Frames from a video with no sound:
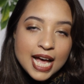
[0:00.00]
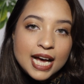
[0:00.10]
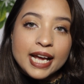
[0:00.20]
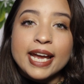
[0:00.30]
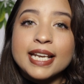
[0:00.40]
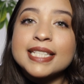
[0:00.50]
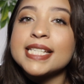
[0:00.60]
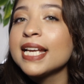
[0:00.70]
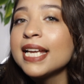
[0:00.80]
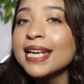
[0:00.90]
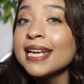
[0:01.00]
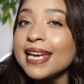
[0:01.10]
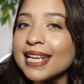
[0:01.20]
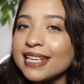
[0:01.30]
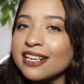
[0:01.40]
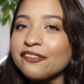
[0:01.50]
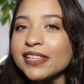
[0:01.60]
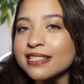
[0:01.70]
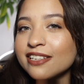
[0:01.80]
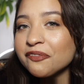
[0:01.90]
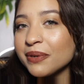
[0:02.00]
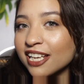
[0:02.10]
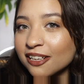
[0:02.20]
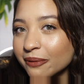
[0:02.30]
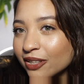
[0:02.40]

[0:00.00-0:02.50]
A hint in the festive makeup